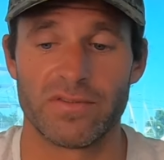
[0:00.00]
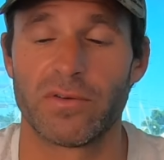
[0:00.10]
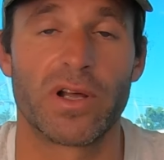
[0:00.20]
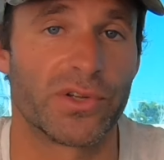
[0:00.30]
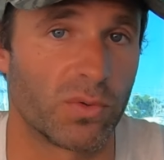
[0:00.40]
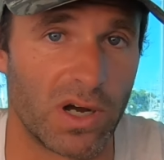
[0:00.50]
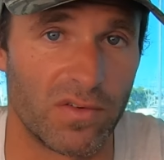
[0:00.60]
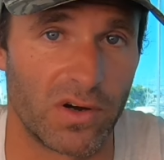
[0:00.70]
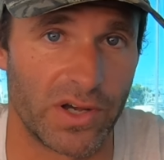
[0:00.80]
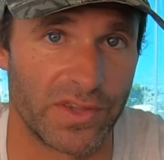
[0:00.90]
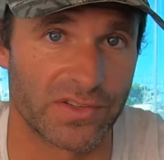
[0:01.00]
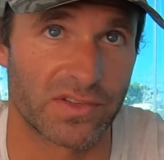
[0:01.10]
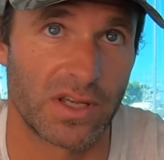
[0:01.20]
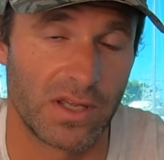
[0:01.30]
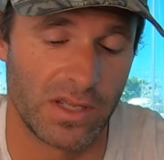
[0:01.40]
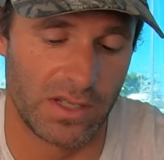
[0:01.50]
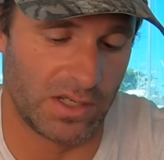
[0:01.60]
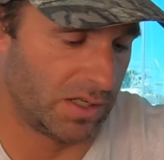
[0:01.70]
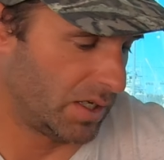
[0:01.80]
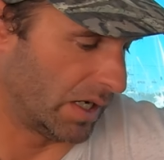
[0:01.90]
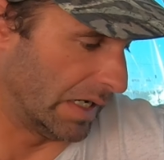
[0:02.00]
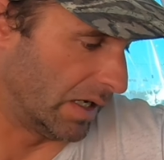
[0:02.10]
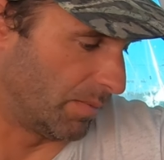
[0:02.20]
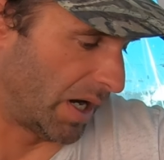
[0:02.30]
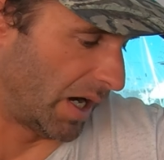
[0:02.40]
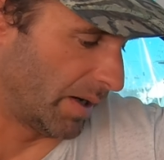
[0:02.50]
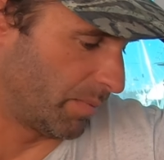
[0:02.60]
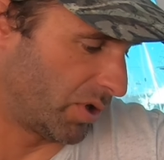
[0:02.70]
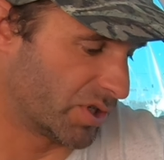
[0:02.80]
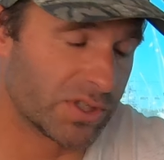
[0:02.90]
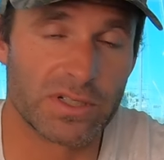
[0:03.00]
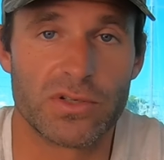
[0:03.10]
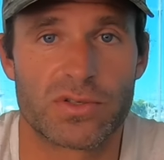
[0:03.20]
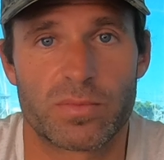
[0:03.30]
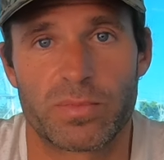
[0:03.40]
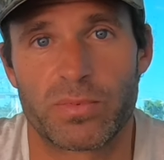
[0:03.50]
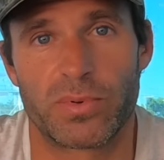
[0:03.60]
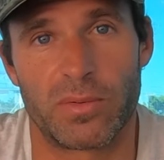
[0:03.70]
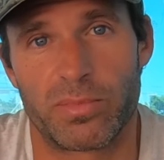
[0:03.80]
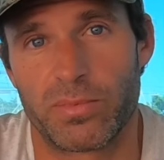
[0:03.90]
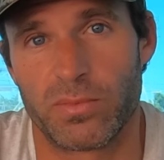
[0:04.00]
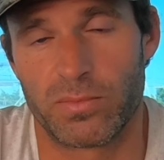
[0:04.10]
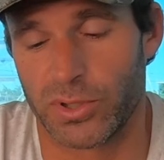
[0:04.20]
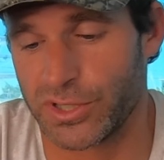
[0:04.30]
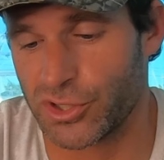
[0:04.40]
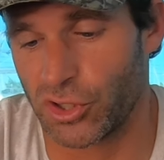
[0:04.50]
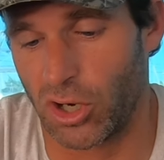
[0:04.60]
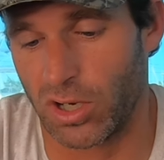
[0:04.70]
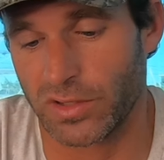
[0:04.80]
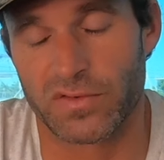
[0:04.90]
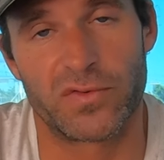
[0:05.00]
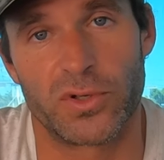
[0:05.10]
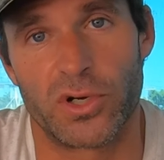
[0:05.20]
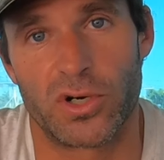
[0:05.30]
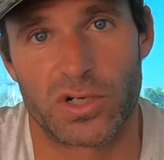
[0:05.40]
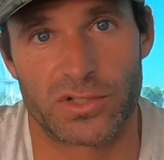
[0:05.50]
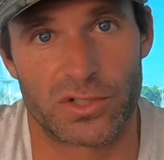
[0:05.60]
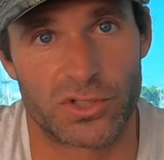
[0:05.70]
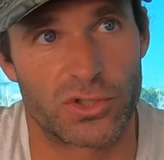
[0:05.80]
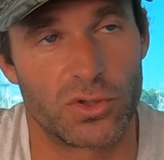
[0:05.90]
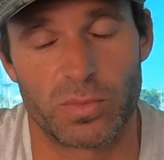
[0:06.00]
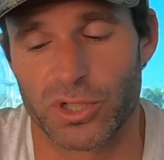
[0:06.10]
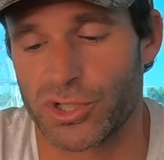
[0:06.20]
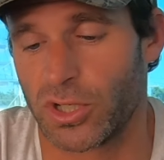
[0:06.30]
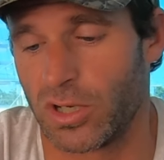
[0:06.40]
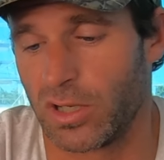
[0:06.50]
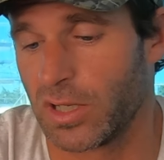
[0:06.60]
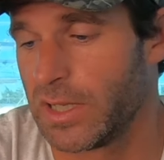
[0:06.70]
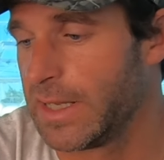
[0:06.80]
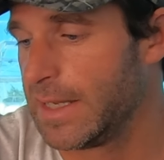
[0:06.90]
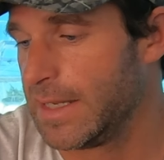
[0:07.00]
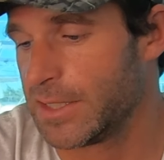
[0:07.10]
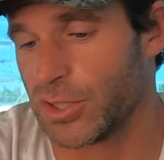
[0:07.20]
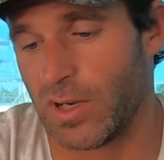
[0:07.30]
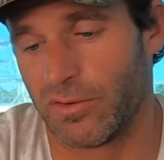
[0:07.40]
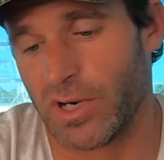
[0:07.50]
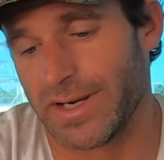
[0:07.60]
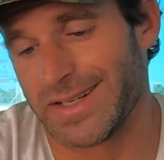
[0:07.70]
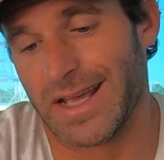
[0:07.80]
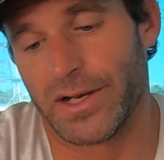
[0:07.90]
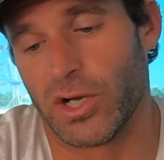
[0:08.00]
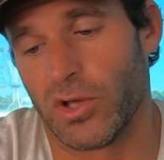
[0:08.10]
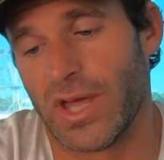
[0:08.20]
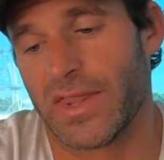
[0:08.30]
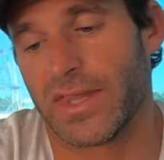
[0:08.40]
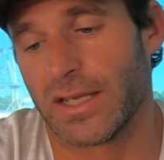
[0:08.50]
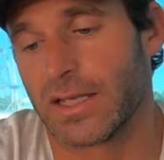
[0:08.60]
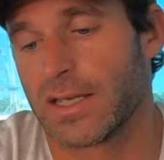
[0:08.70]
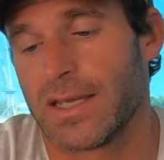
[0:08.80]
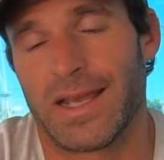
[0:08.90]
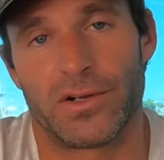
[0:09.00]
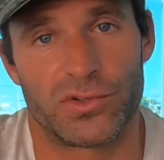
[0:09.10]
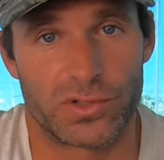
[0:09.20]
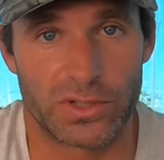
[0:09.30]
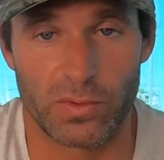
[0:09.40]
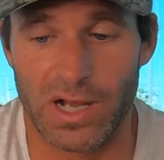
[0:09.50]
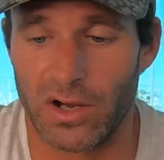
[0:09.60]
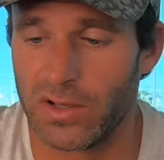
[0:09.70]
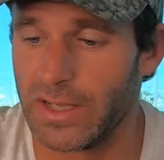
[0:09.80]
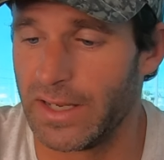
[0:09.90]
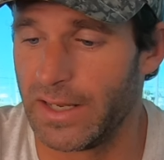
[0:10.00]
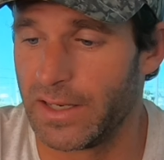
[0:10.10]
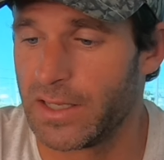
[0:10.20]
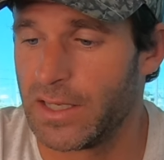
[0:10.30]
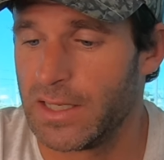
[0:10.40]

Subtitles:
even run a 12-0 on this. I personally use pretty strong, the Fudo hooks are super strong, so I'll run a 10-0 and that thing handles really well. And